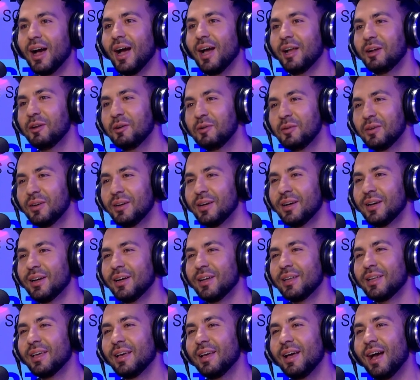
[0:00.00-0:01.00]
I have to do it.
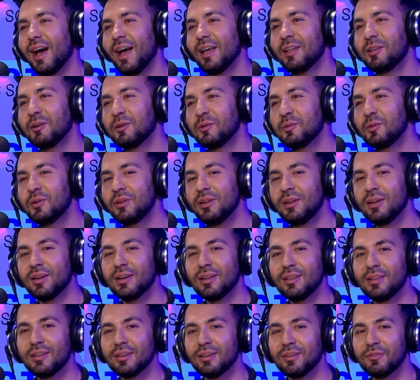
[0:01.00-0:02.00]
Yeah, I don't want to do
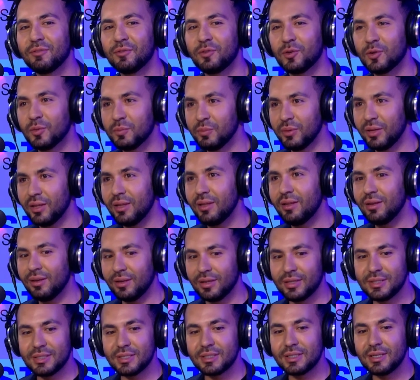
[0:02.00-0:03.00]
it. For me,
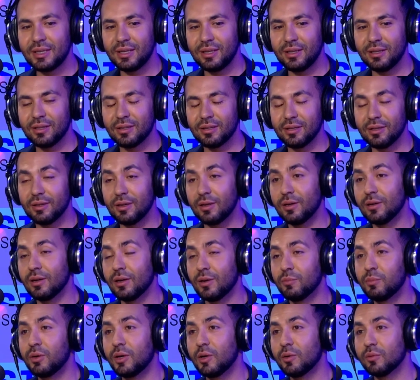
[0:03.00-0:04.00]
let's say,
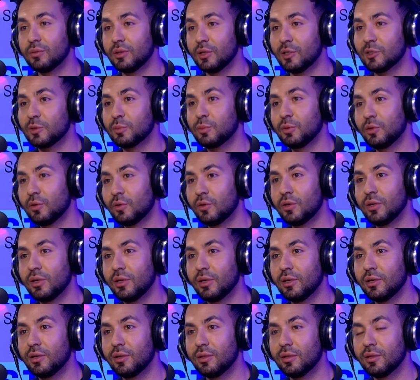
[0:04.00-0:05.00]
about
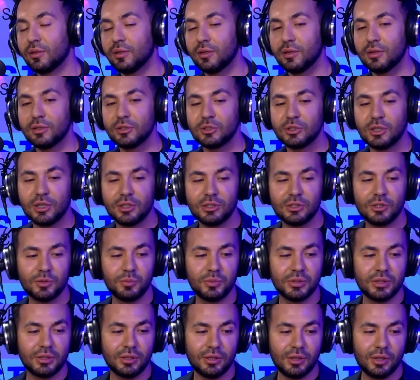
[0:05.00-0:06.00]
exploring the
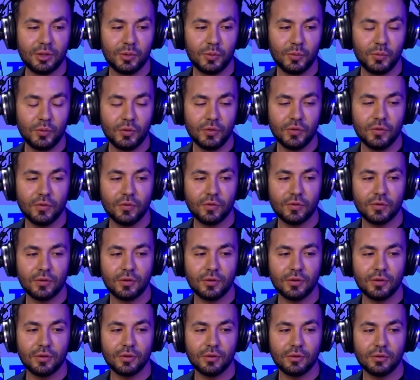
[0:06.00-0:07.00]
ChatGPT, it was
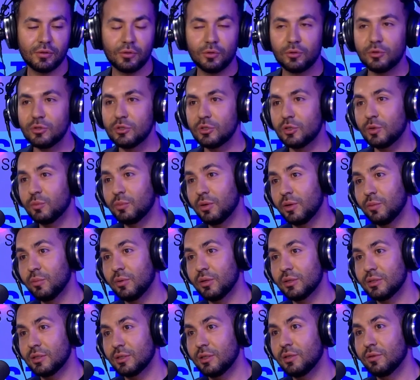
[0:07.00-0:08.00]
torture by
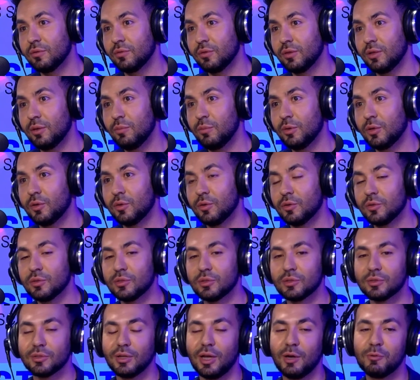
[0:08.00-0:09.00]
myself, yeah,
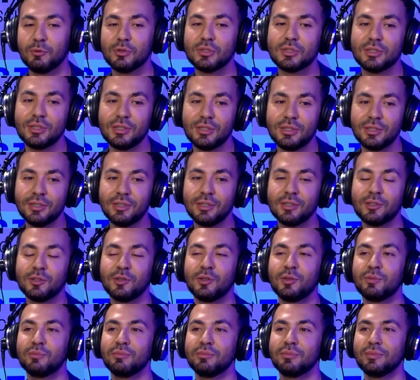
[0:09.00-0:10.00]
because I was sitting at
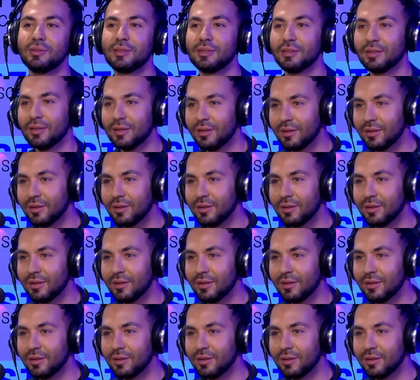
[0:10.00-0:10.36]
home,